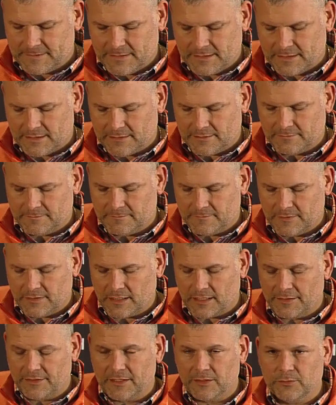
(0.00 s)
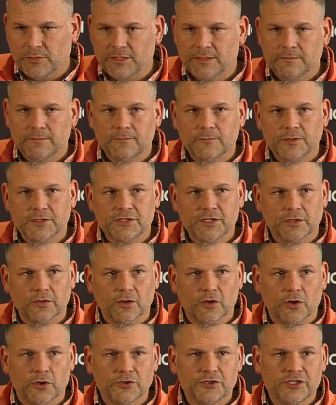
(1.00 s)
And I think we took a
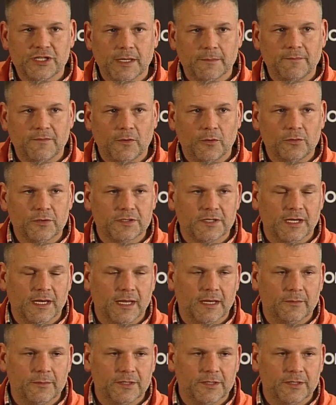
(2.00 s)
large step forward today.